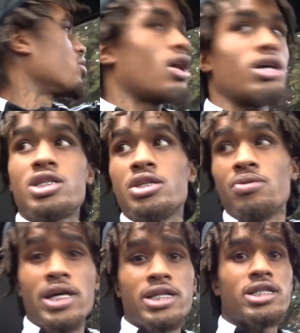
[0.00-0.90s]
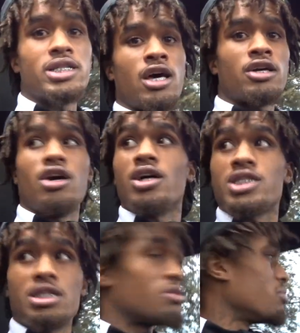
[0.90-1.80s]
Y'all see races, y'all
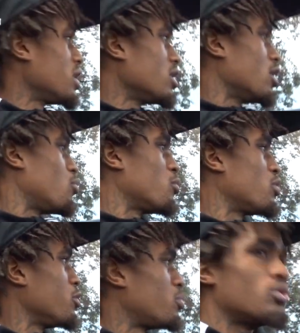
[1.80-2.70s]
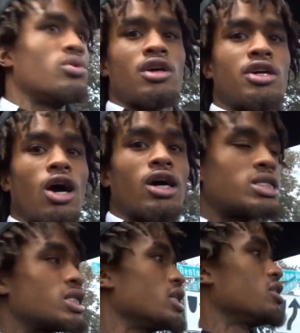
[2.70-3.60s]
see me meeting up with people, y'all
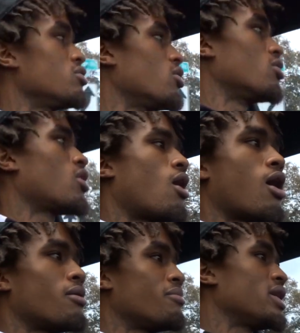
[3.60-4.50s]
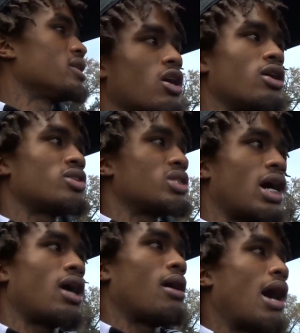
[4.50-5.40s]
see, you know, car meets, y'all see
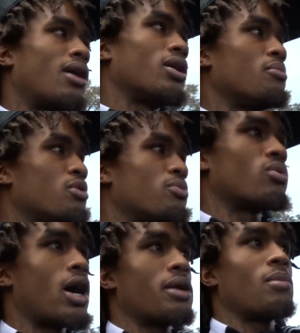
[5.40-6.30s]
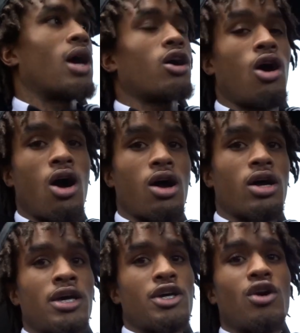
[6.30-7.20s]
I let people ride in my car,
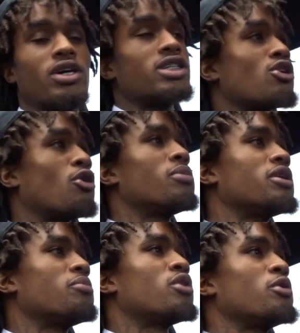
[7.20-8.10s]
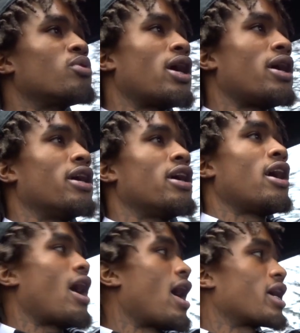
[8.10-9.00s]
you know. It's so many people that
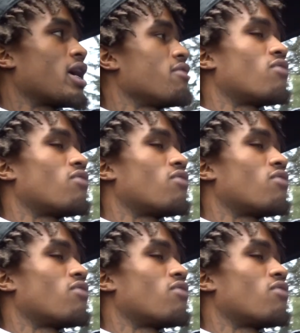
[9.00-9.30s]
I gave